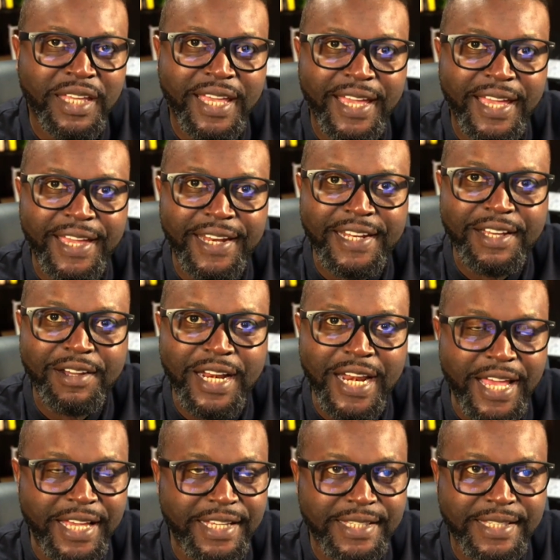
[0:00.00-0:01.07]
And our
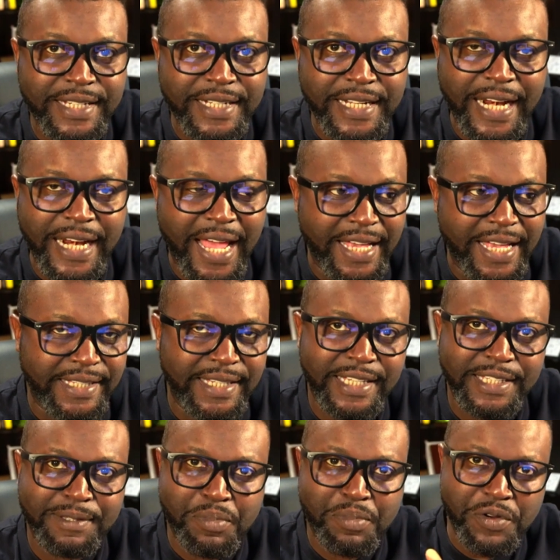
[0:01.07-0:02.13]
next class,
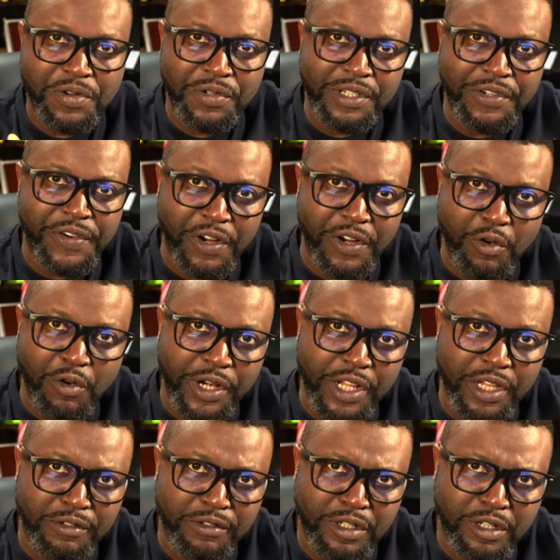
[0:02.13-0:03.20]
as per the
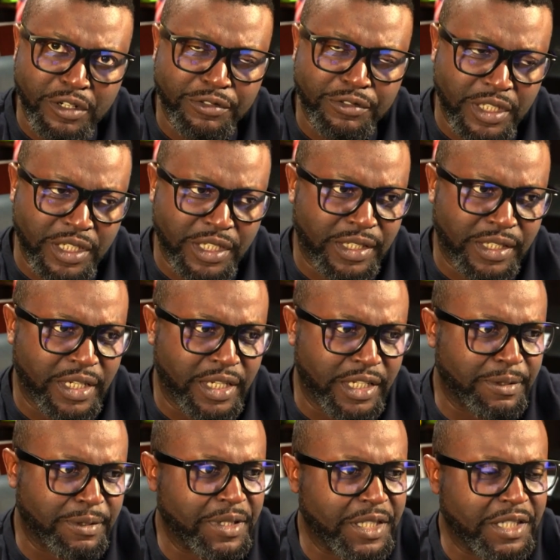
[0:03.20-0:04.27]
recording of this
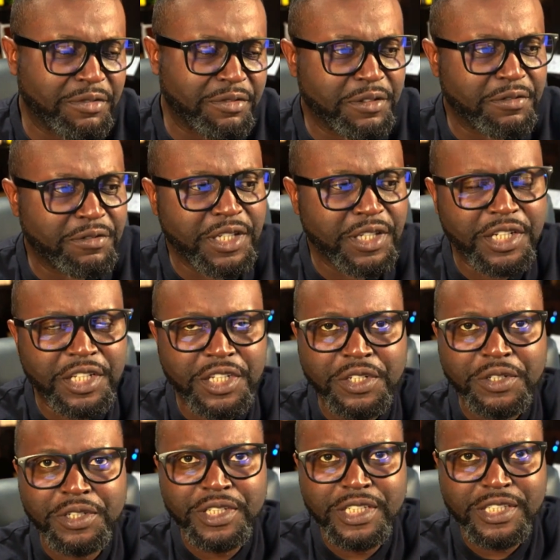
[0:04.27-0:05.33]
specific
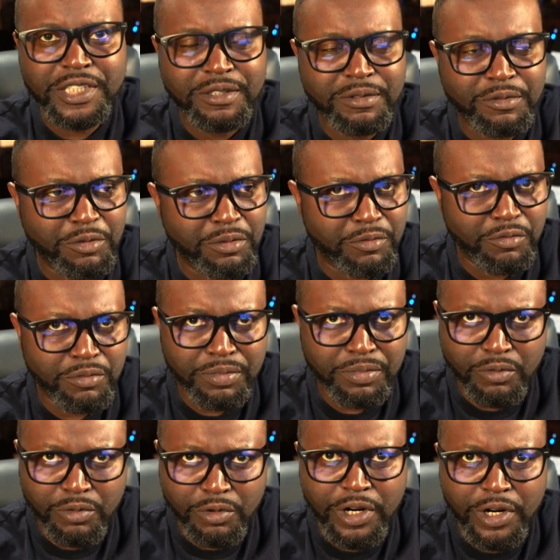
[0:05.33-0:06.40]
video,
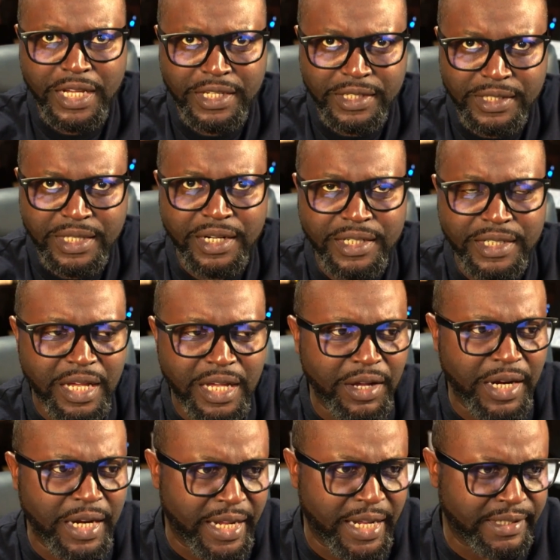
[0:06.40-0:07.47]
we're going to start our
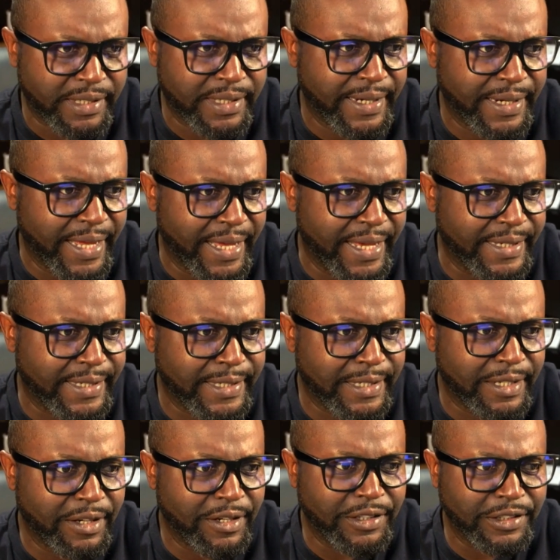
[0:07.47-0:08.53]
next class
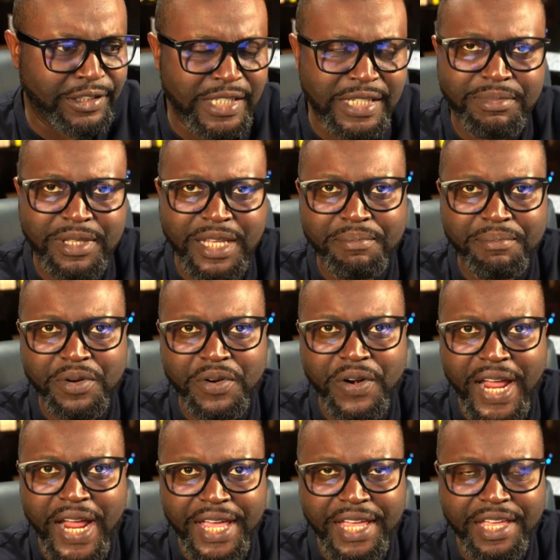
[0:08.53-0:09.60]
on September
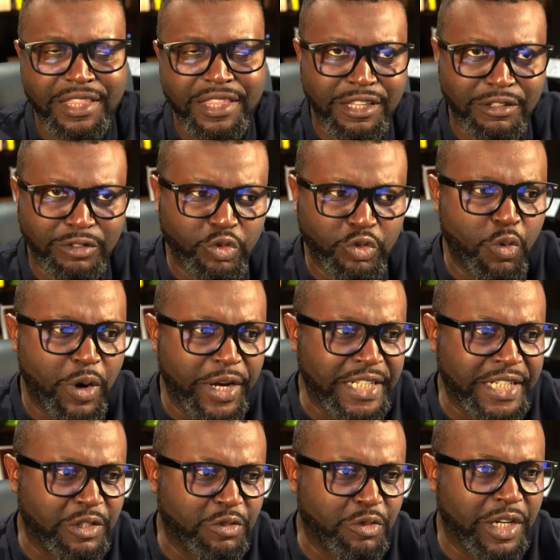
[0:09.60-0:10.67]
8th,
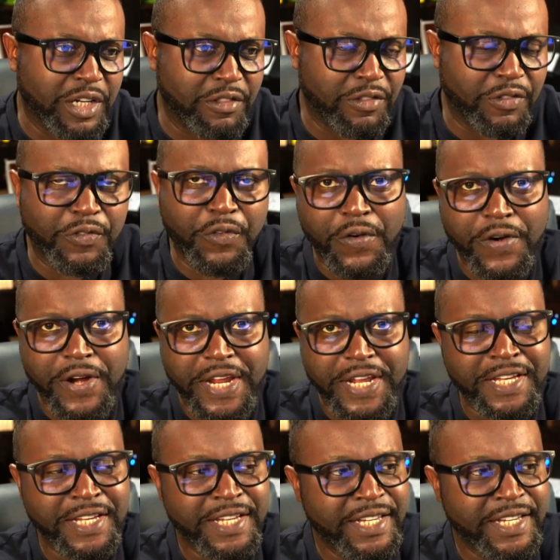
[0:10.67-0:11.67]
2023.